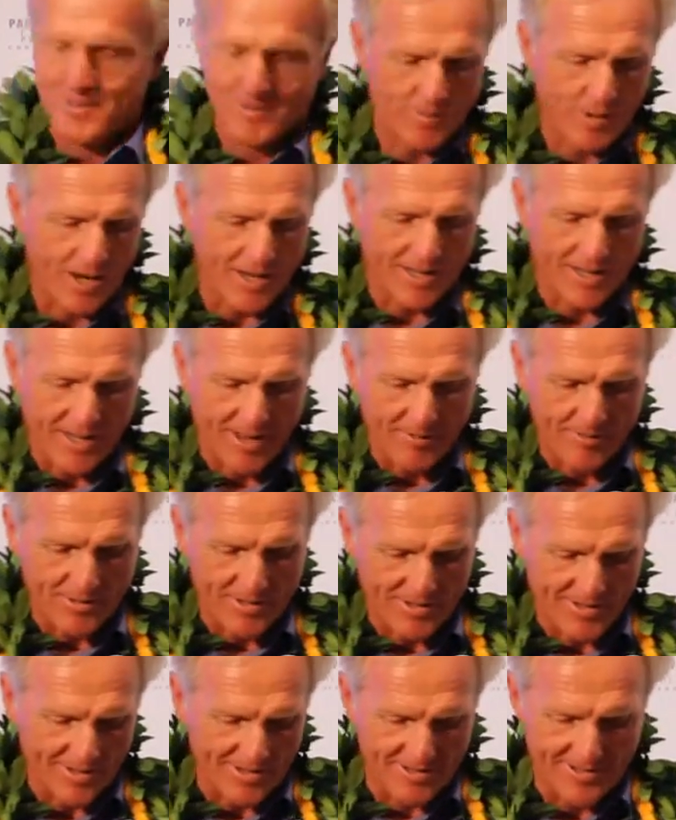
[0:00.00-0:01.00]
Mike gave me
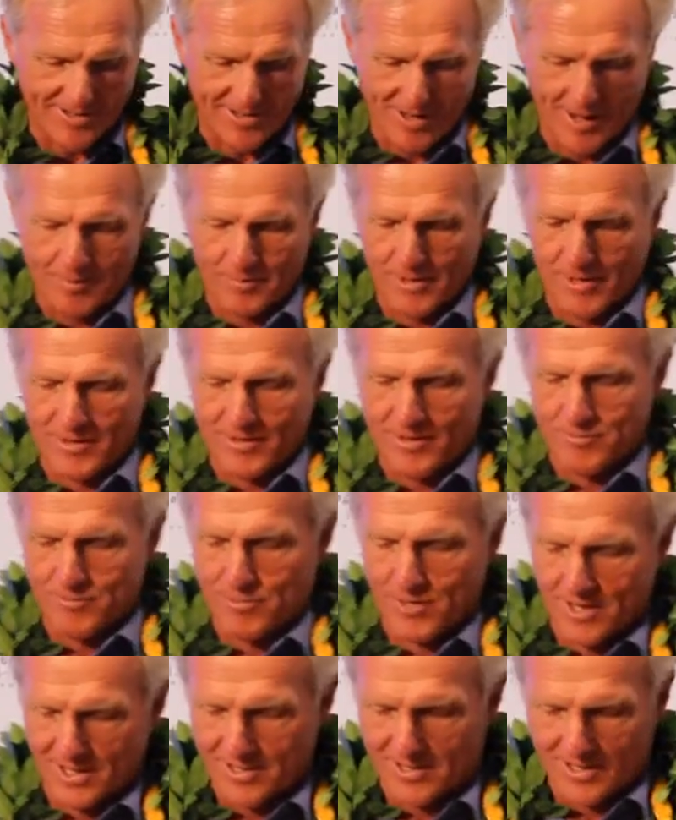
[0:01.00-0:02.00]
this. I'm going to
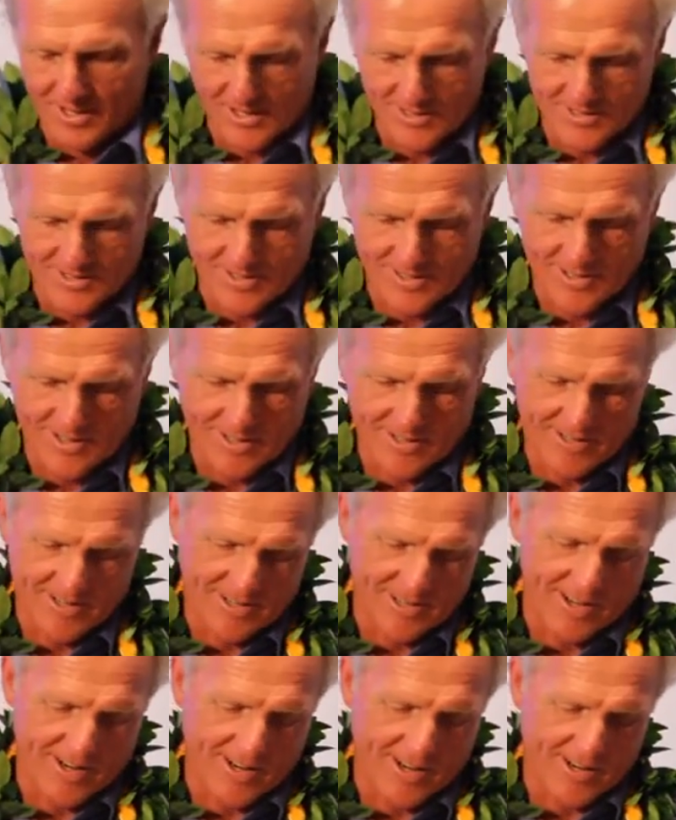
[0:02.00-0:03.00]
read this,
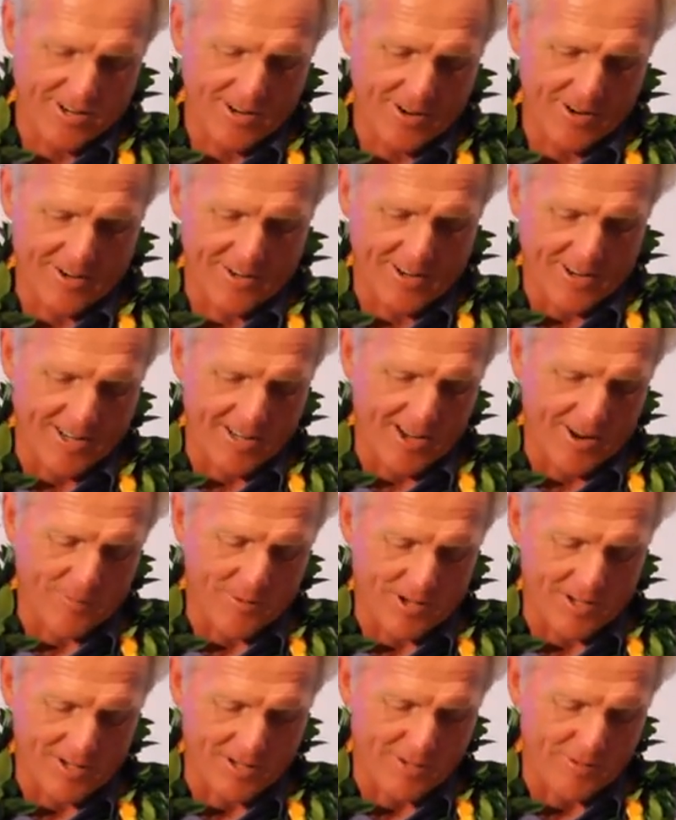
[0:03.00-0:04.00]
and I can't
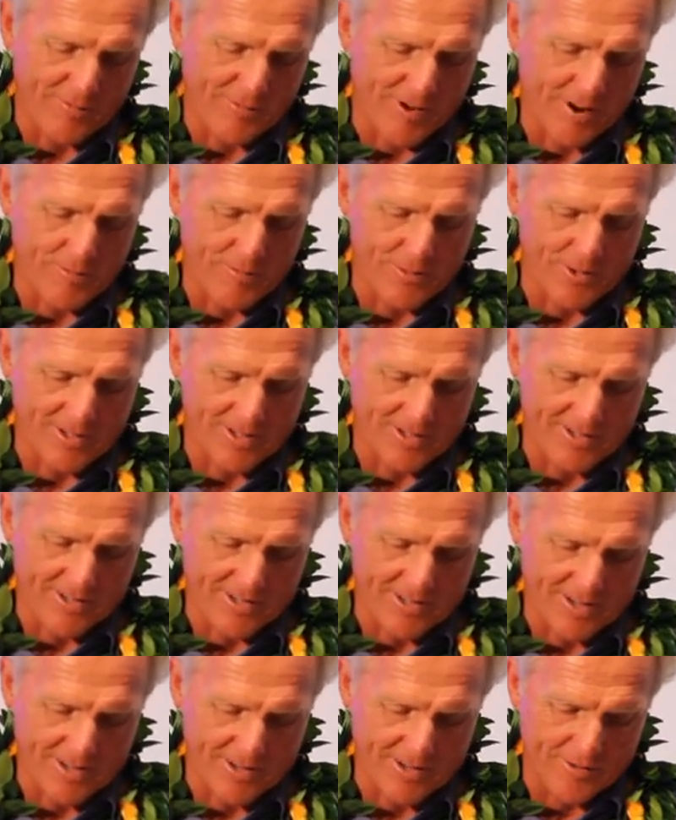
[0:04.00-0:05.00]
read it because of fine print,
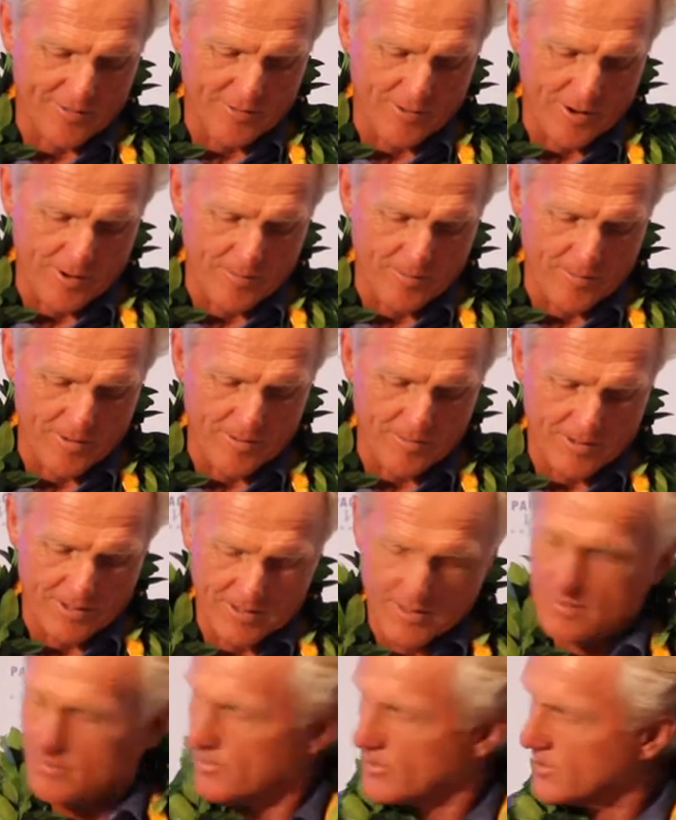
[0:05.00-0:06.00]
and it's from,
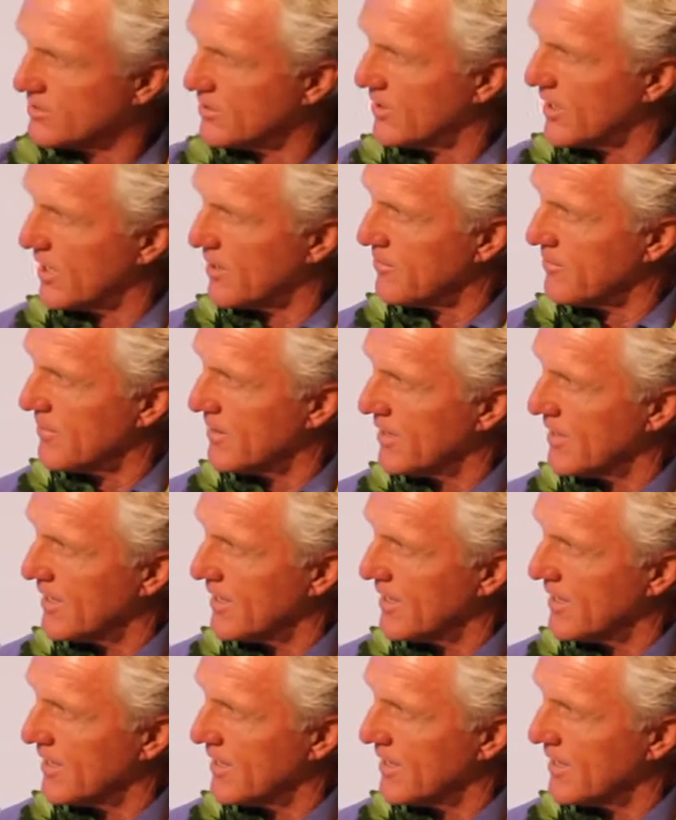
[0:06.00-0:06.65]
what's her name?